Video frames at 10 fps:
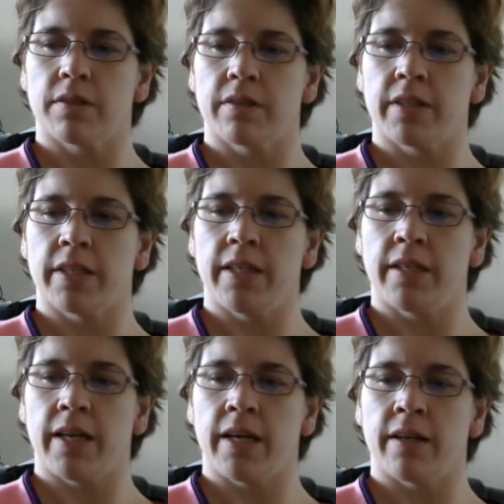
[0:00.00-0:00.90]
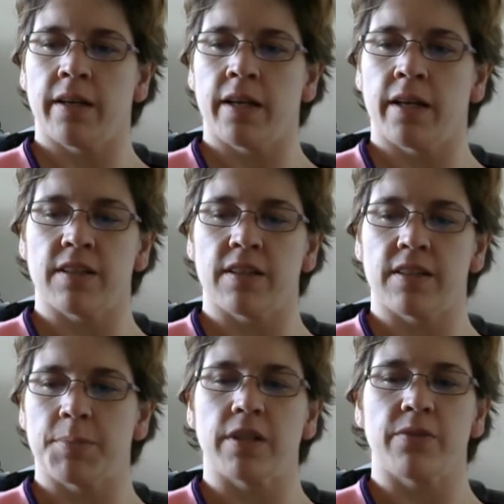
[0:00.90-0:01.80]
The
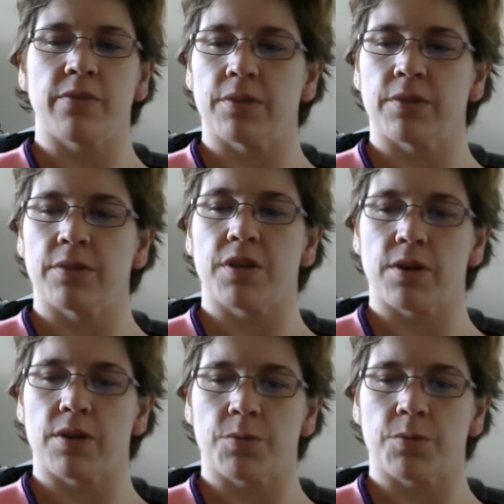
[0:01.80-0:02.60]
Accessibility for Ontarians